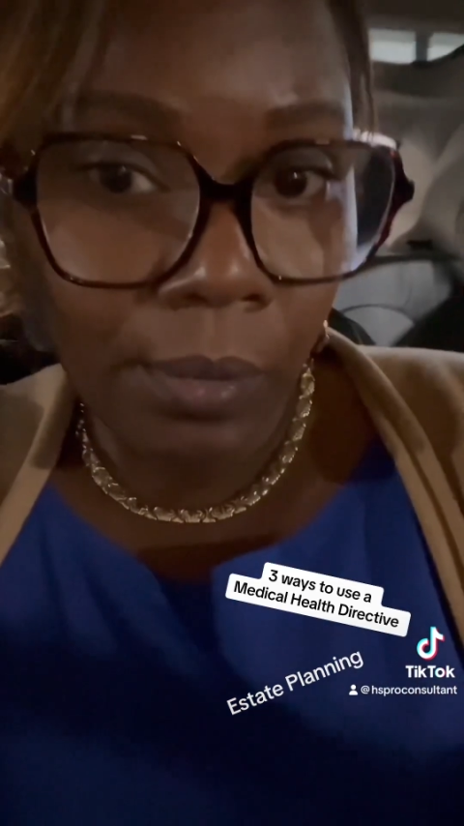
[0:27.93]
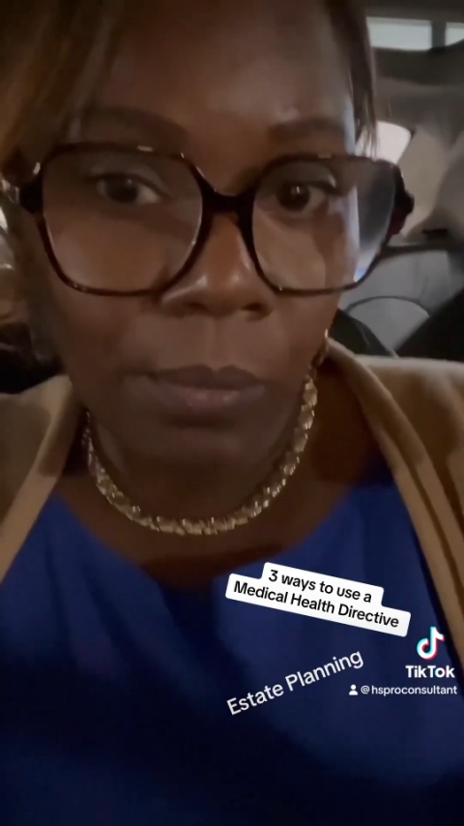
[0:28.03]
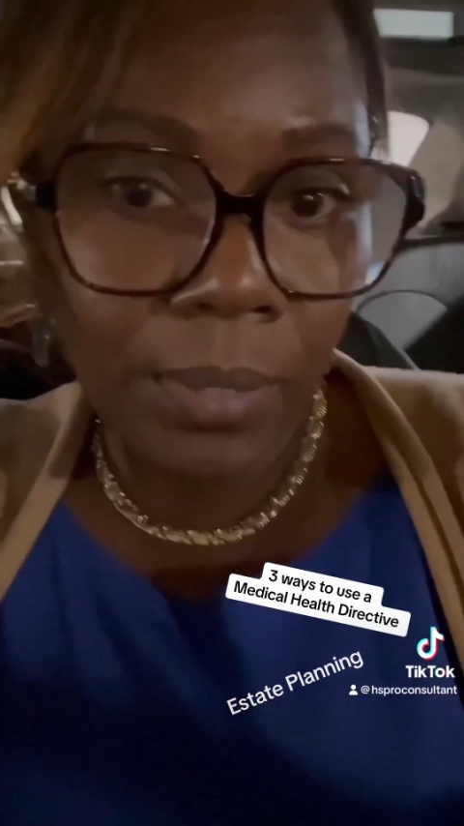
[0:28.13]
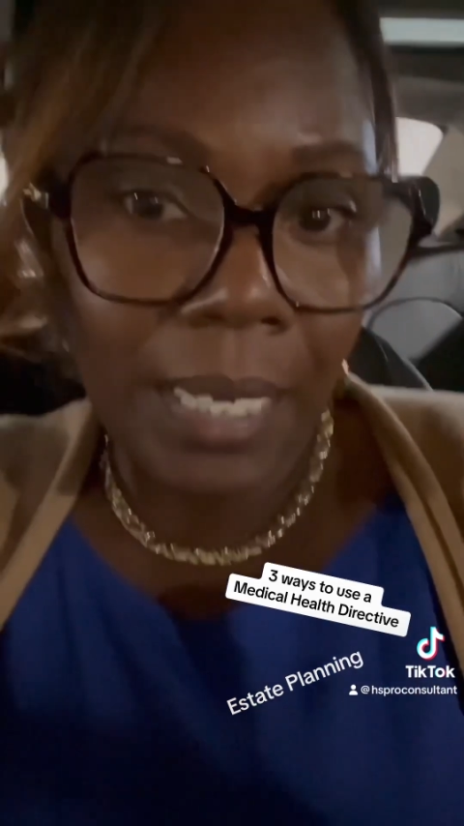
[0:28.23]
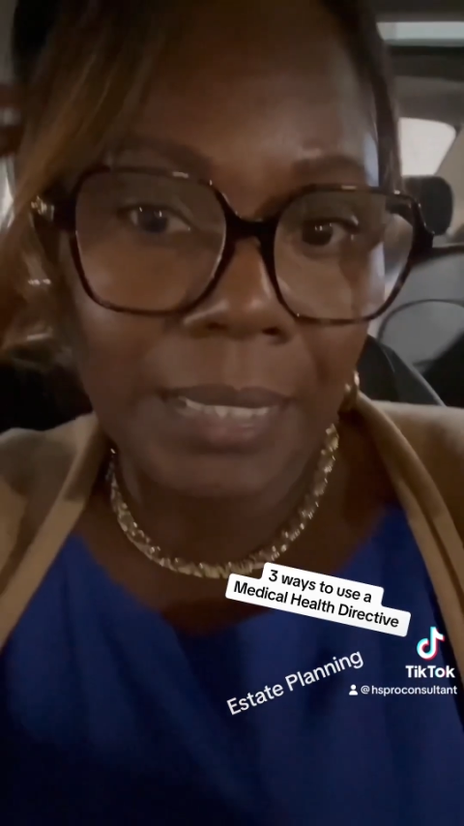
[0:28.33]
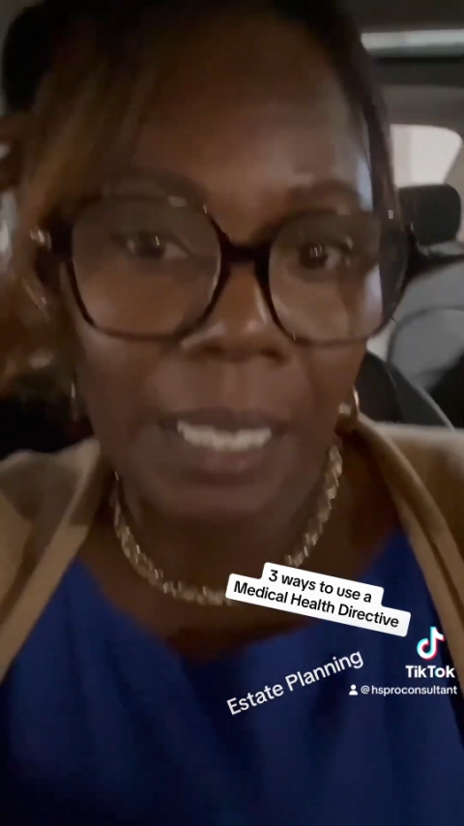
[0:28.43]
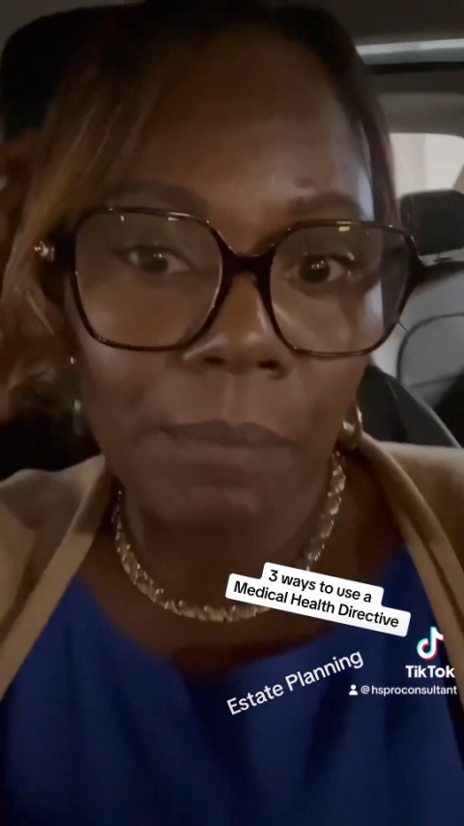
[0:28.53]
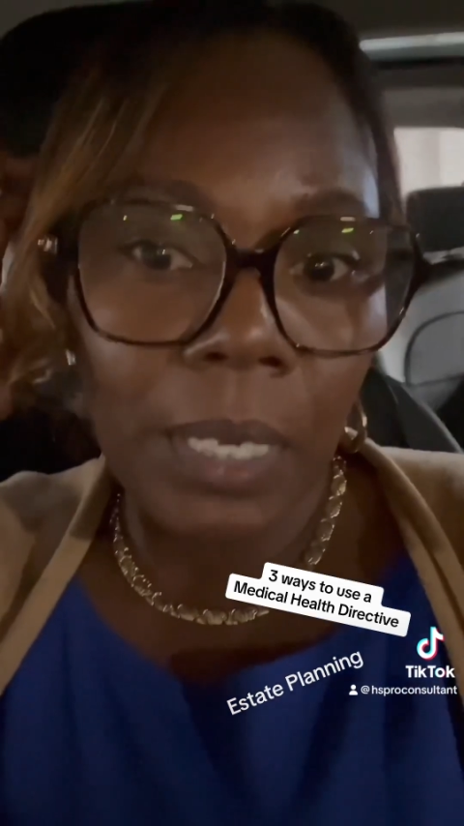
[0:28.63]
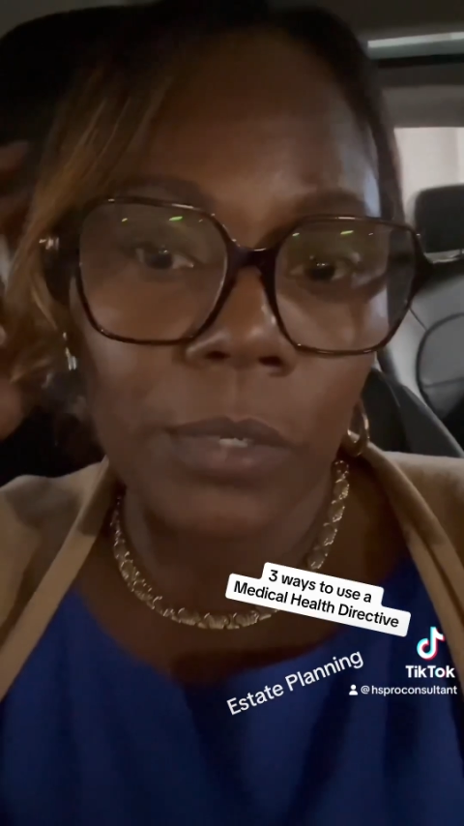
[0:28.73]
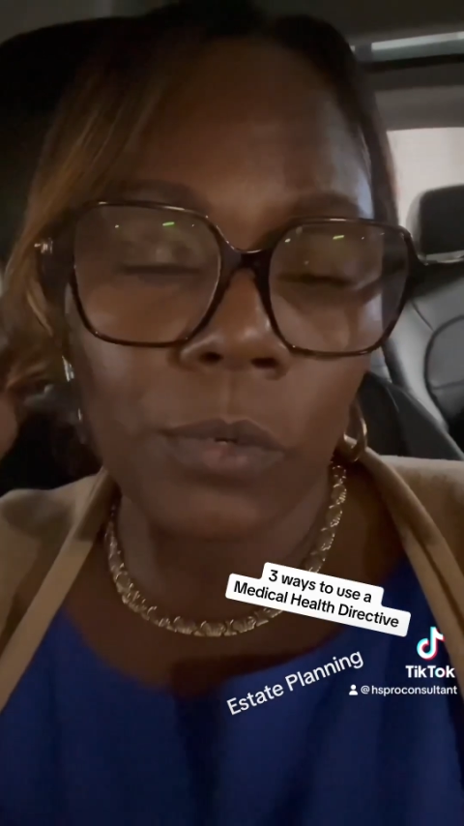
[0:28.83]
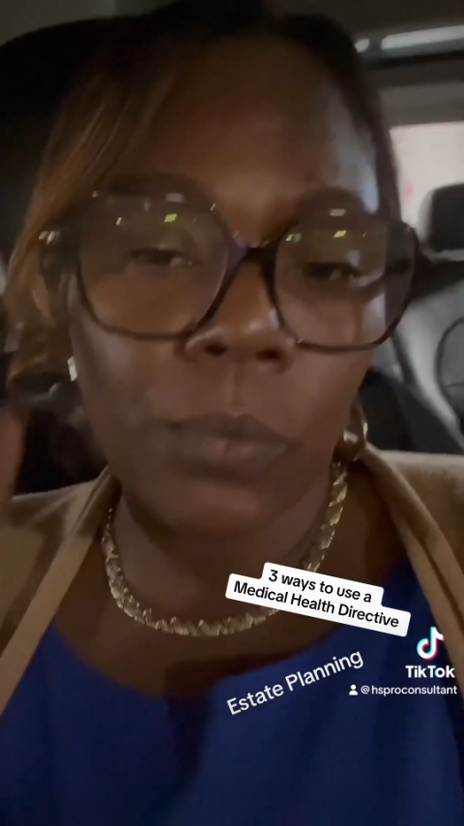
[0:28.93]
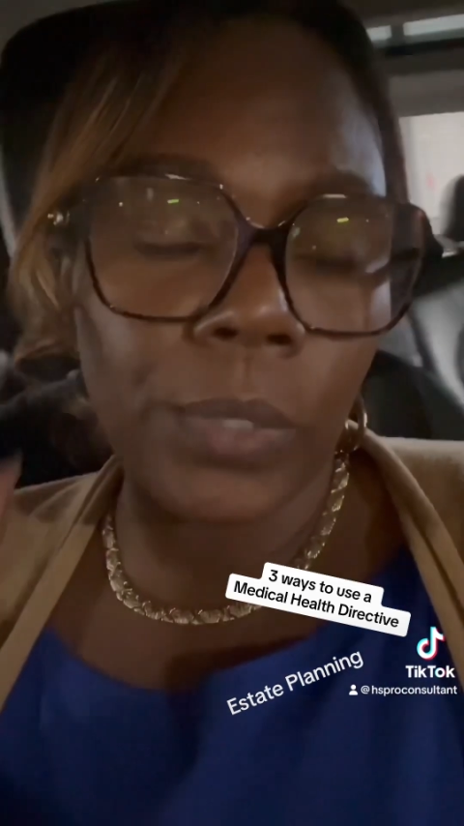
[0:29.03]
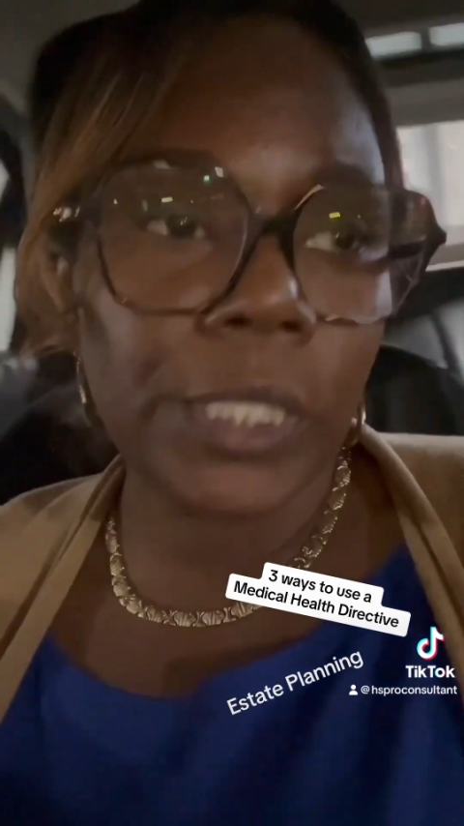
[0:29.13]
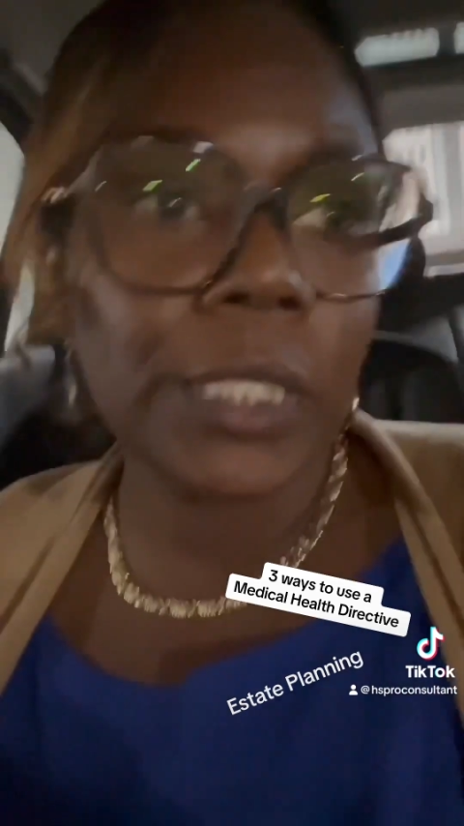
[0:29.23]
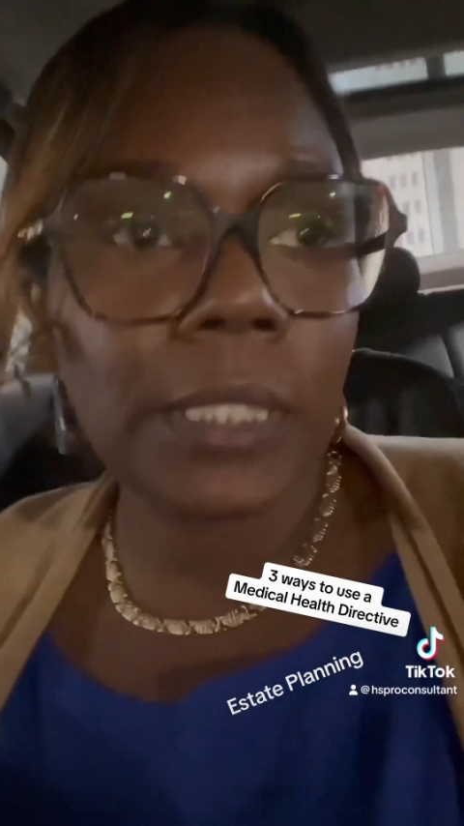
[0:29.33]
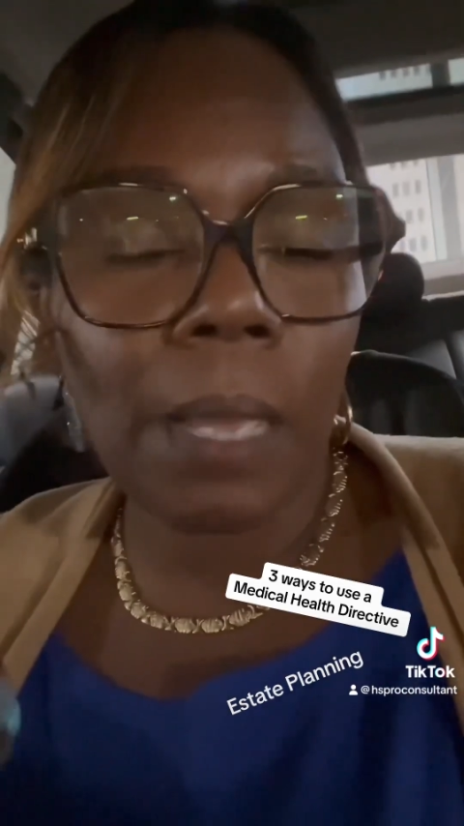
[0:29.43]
When I say medical wishes,